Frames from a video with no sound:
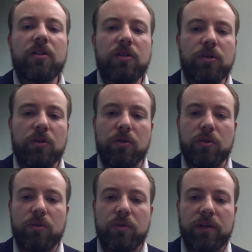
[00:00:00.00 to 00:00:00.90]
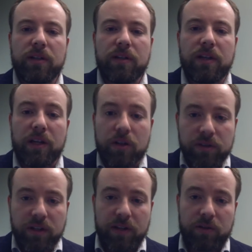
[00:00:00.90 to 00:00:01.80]
to get
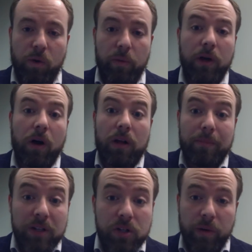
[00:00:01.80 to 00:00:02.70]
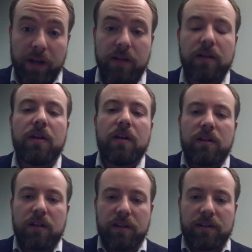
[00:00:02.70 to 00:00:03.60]
used to this, or what we call habituate
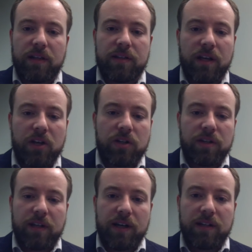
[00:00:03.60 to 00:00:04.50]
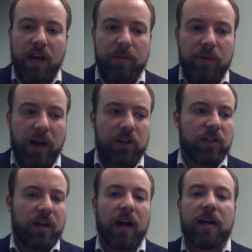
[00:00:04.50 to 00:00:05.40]
to these sensations, and in time they're
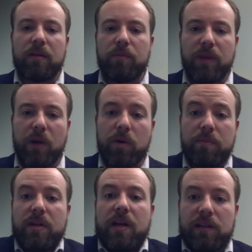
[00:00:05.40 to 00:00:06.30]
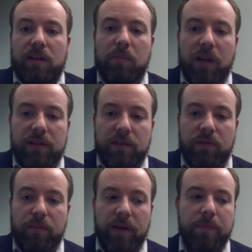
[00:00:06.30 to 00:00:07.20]
actually not going to, they wouldn't be as unpleasant
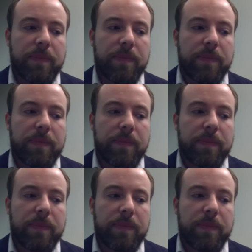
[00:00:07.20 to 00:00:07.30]
for me.